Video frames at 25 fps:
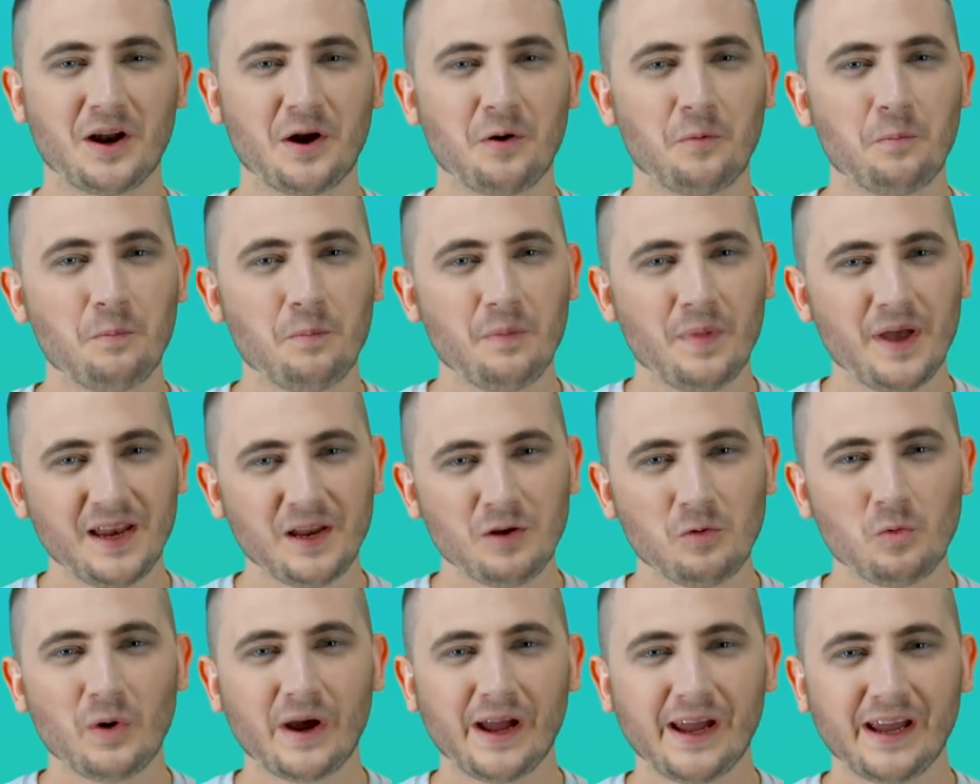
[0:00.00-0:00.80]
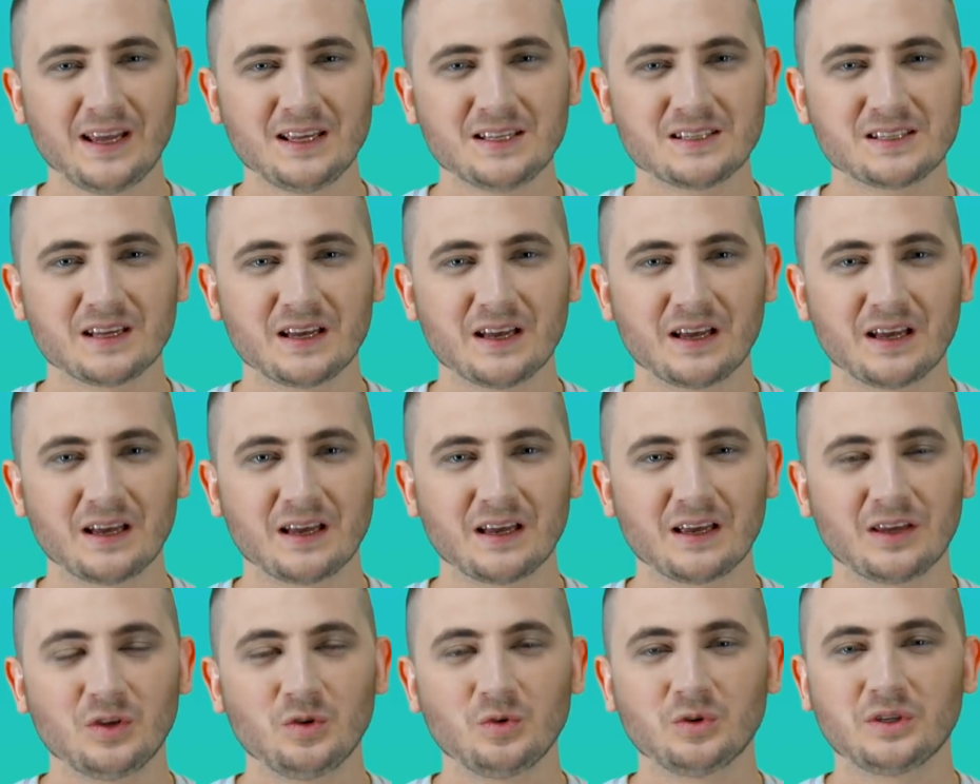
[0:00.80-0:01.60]
There are many ways
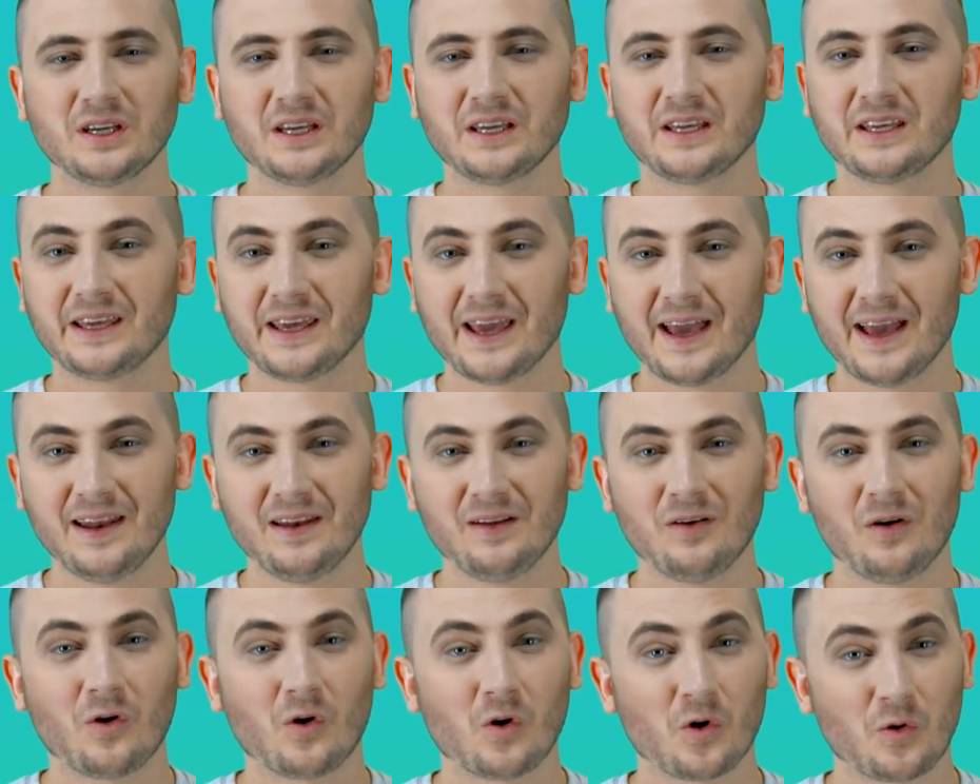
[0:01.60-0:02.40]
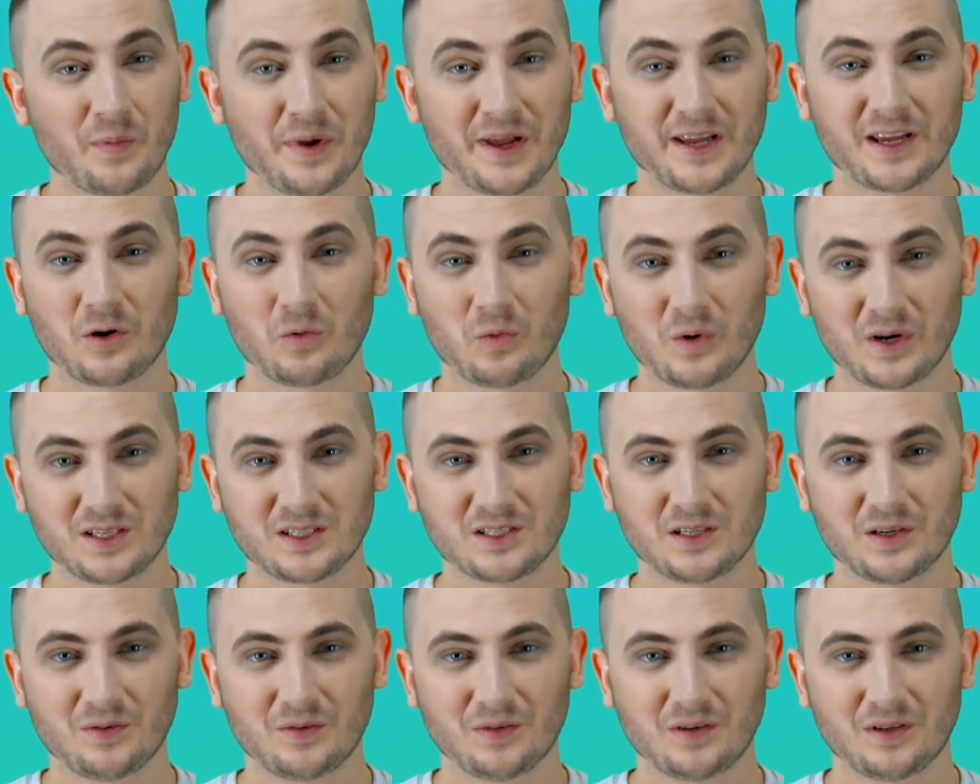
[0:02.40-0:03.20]
you can get or make a
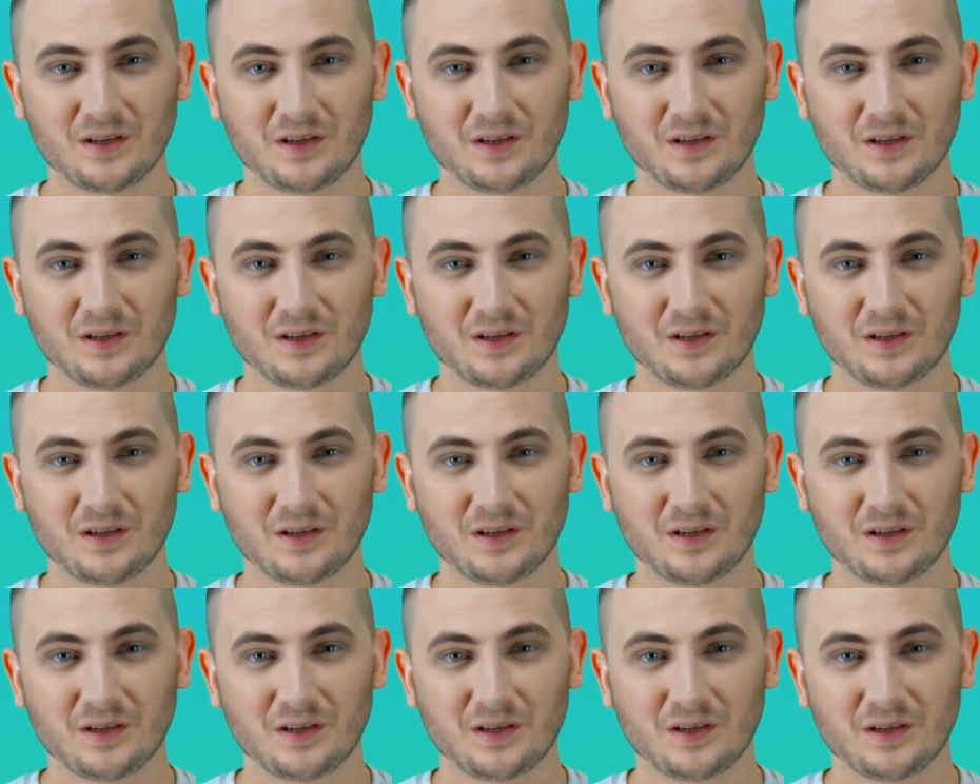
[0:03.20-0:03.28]
ringtone,